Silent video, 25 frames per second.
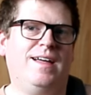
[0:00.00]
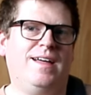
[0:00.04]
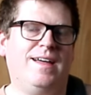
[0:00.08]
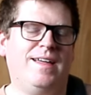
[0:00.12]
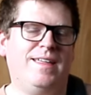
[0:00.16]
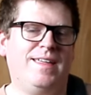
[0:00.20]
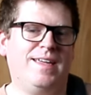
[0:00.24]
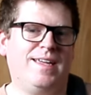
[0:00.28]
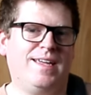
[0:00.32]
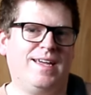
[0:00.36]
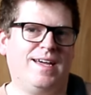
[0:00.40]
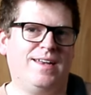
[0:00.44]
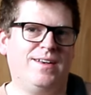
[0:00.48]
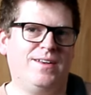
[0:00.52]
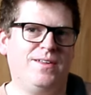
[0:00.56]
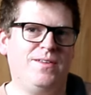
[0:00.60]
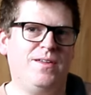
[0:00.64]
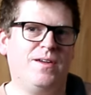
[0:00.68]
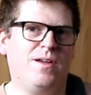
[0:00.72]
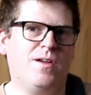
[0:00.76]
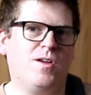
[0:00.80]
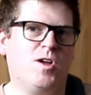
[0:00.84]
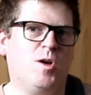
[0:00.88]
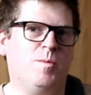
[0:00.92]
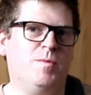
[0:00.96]
you
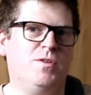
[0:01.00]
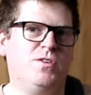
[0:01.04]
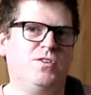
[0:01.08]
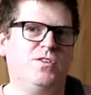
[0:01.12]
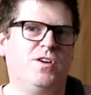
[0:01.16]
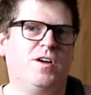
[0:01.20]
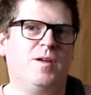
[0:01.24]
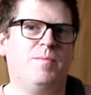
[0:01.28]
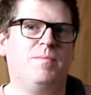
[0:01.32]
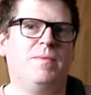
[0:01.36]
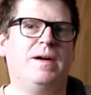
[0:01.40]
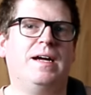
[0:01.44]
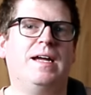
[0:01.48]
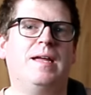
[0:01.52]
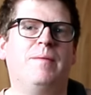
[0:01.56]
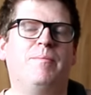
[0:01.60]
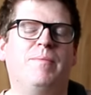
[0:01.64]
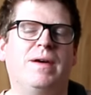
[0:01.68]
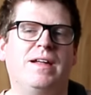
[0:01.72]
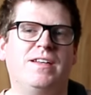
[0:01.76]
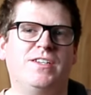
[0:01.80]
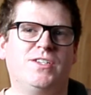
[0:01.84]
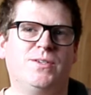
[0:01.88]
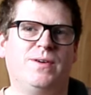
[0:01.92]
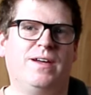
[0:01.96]
can come and join my
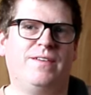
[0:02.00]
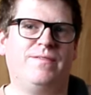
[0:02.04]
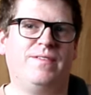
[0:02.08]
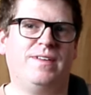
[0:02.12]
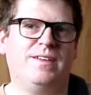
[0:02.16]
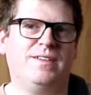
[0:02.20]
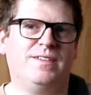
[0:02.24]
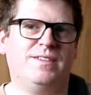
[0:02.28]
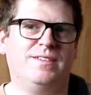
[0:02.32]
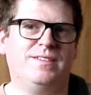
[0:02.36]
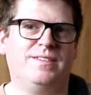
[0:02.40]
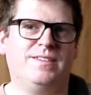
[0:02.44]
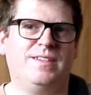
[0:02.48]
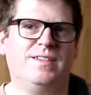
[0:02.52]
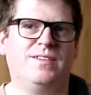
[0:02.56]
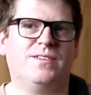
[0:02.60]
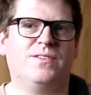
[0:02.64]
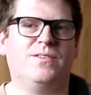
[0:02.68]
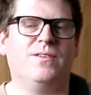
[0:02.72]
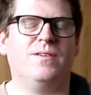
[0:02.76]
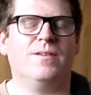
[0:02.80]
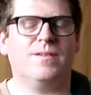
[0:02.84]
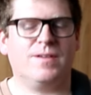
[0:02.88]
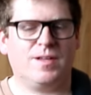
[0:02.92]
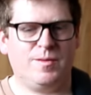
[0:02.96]
Banjo Adventures
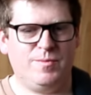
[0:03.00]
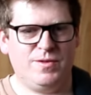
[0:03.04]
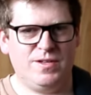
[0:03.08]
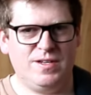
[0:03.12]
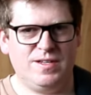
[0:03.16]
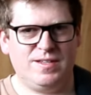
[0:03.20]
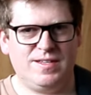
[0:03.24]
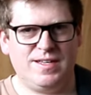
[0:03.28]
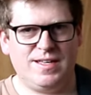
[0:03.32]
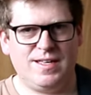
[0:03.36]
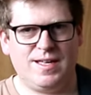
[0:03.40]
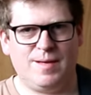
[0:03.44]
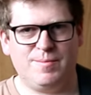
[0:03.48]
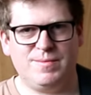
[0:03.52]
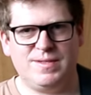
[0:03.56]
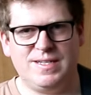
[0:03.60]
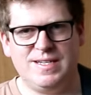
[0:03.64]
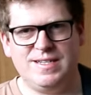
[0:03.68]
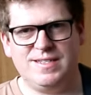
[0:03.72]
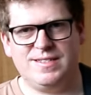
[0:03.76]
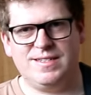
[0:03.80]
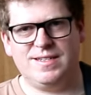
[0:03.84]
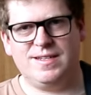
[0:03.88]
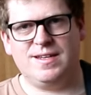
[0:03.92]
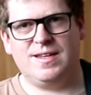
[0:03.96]
Discord community. I'm
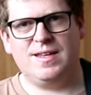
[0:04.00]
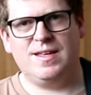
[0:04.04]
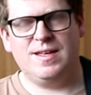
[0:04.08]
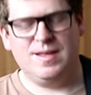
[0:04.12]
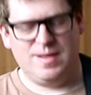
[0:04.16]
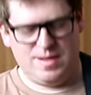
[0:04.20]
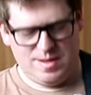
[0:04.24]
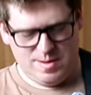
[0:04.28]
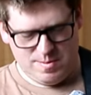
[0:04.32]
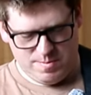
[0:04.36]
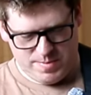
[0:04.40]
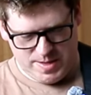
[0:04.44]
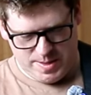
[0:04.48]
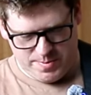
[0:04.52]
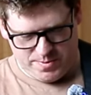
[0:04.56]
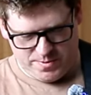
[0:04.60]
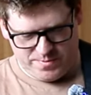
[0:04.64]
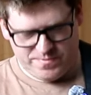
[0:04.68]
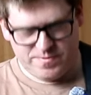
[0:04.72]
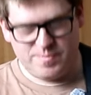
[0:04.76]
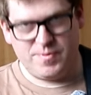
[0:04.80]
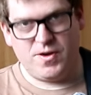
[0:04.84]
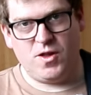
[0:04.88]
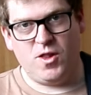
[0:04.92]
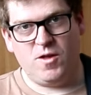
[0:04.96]
teaching people
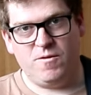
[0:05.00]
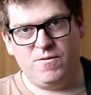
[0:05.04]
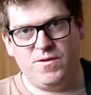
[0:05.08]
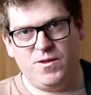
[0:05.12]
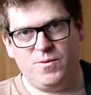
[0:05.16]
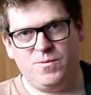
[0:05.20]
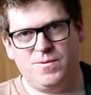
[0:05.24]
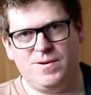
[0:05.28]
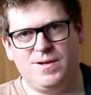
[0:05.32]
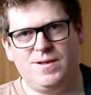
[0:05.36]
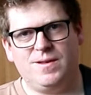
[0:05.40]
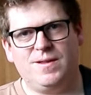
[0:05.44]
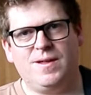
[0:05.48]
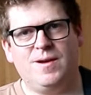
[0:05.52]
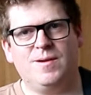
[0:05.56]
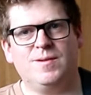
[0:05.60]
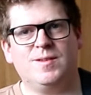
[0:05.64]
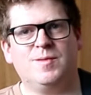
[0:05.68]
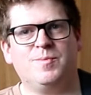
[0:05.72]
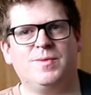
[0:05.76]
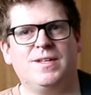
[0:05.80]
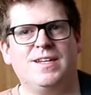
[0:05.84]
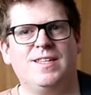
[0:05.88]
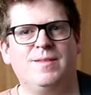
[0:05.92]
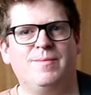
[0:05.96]
from all over the world how
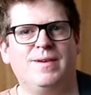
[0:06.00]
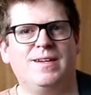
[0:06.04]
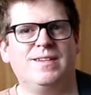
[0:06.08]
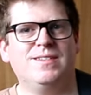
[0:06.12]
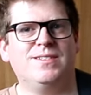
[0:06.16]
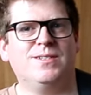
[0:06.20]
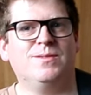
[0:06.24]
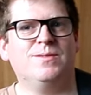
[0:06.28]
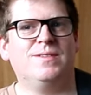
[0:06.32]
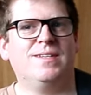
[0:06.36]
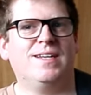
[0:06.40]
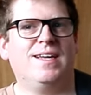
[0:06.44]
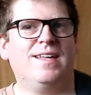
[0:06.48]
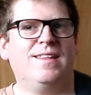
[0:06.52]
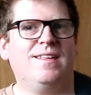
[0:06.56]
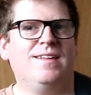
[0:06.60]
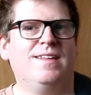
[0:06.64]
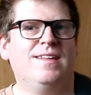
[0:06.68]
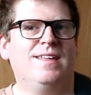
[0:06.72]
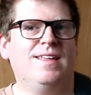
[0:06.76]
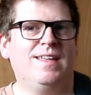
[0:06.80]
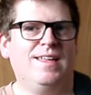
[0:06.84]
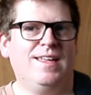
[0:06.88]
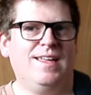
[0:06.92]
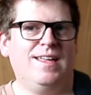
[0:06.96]
to play the banjo together,
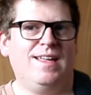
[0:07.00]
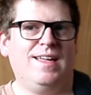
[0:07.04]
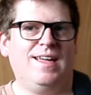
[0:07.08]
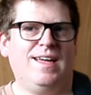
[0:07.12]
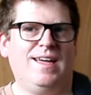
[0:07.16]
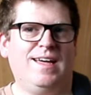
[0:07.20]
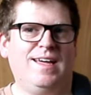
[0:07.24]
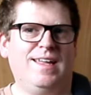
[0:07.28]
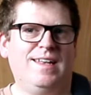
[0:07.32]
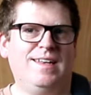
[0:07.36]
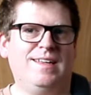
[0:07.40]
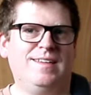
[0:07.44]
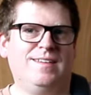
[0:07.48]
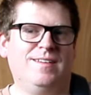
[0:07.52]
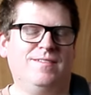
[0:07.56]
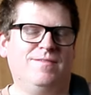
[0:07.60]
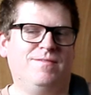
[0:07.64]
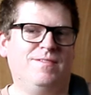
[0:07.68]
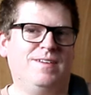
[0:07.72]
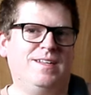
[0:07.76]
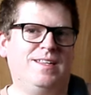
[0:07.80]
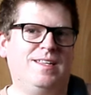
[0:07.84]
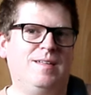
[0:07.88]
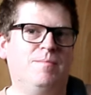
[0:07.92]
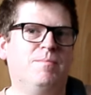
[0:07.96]
and it's a
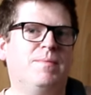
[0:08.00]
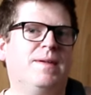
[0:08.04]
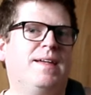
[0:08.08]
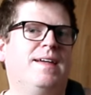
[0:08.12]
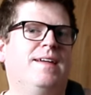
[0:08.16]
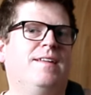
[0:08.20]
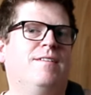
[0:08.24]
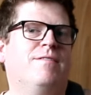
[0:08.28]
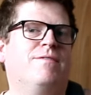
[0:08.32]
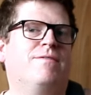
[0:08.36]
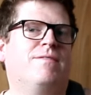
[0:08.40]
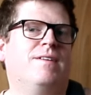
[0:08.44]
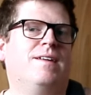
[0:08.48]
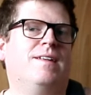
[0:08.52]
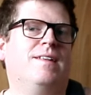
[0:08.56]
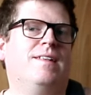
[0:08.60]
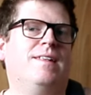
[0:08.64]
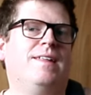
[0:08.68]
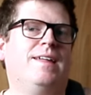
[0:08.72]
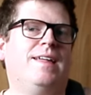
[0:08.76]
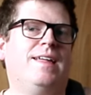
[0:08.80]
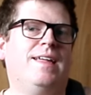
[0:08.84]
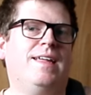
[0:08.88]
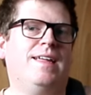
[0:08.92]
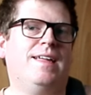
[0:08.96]
really beginner
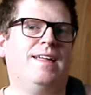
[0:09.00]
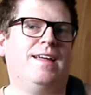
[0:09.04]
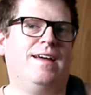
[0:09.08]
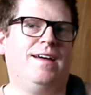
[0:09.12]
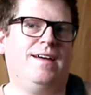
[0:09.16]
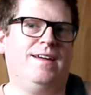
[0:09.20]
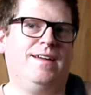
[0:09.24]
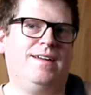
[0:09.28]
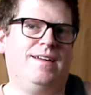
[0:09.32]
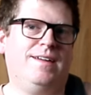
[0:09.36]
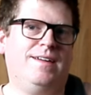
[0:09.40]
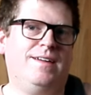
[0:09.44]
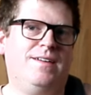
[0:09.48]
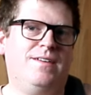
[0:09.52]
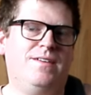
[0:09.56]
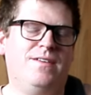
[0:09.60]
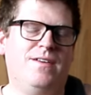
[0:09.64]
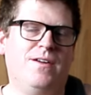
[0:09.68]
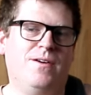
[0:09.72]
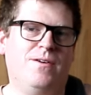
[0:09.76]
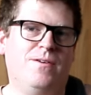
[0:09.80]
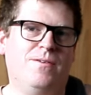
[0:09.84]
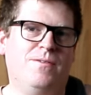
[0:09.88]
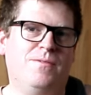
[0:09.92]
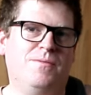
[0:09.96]
friendly,
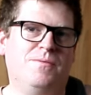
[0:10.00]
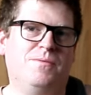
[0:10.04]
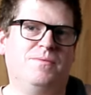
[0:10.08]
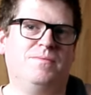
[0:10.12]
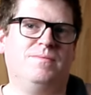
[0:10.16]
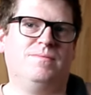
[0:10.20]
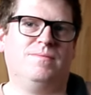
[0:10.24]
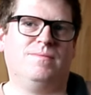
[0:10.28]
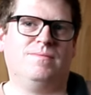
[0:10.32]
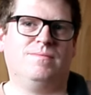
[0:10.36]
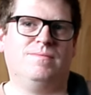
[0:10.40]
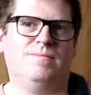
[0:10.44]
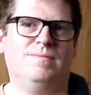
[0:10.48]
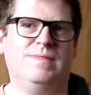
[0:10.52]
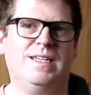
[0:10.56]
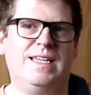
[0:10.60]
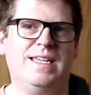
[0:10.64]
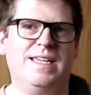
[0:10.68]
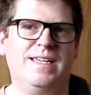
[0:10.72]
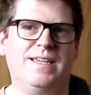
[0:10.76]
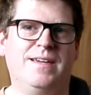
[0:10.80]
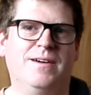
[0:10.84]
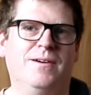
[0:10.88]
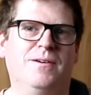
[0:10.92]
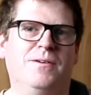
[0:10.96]
no
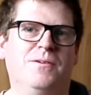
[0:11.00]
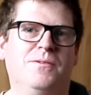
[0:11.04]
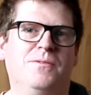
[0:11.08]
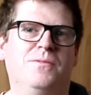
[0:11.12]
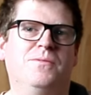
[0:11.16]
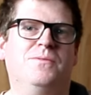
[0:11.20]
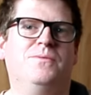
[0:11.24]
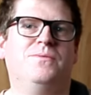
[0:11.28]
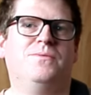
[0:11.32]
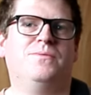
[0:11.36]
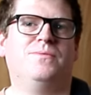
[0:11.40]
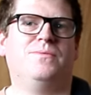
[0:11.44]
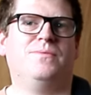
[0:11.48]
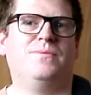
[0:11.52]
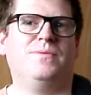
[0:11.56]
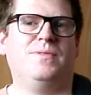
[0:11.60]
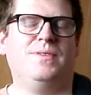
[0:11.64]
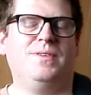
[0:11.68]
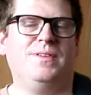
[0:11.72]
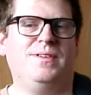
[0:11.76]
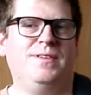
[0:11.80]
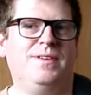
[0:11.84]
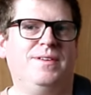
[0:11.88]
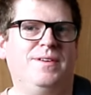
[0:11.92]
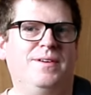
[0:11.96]
ego,
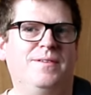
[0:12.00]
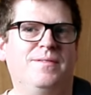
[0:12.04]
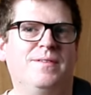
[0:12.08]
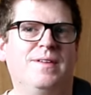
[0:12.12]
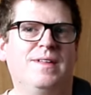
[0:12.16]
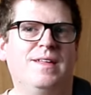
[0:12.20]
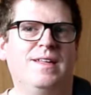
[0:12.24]
you know,